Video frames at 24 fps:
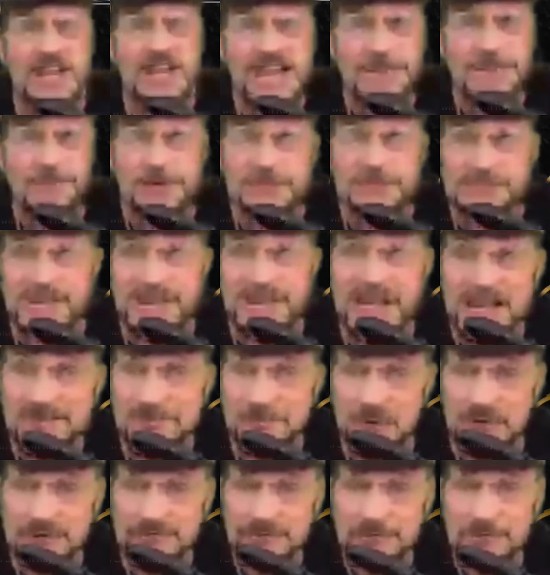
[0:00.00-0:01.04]
Because I have one
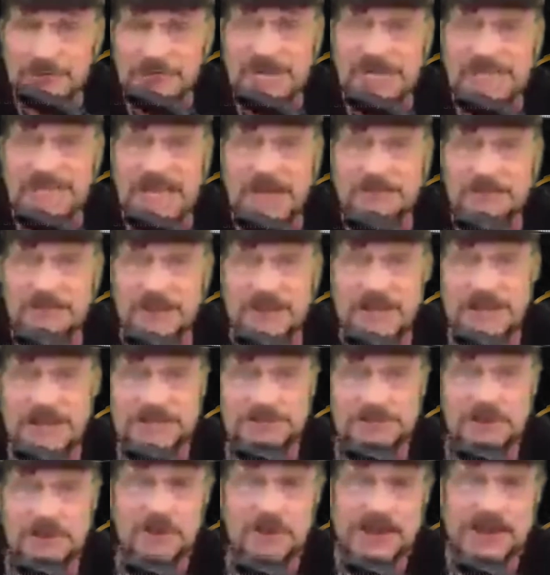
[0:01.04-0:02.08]
from the LA Fit Expo.
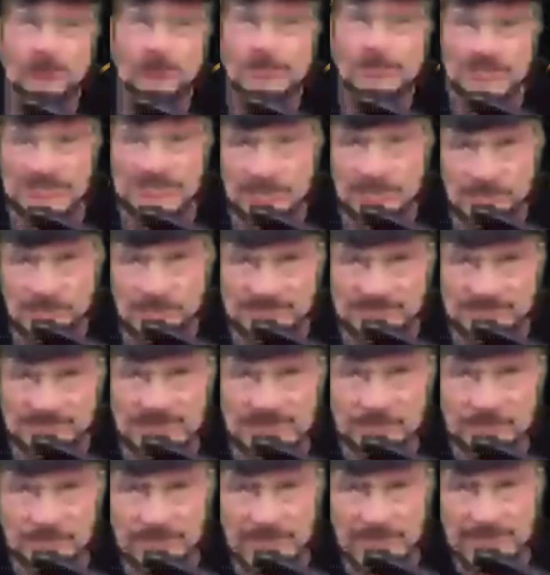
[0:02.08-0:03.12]
I don't think I put that up
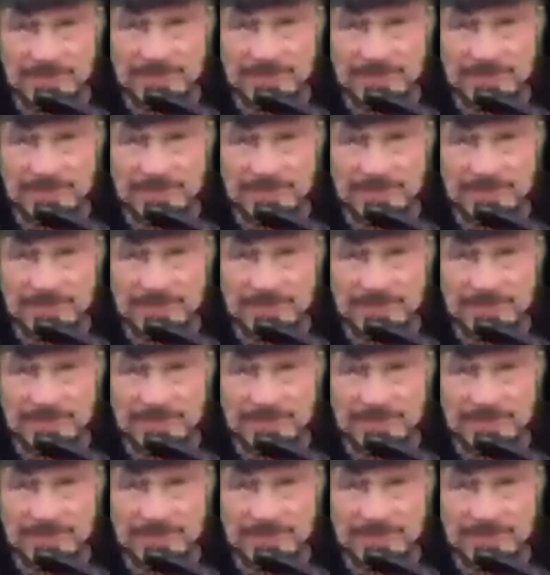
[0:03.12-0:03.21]
yet.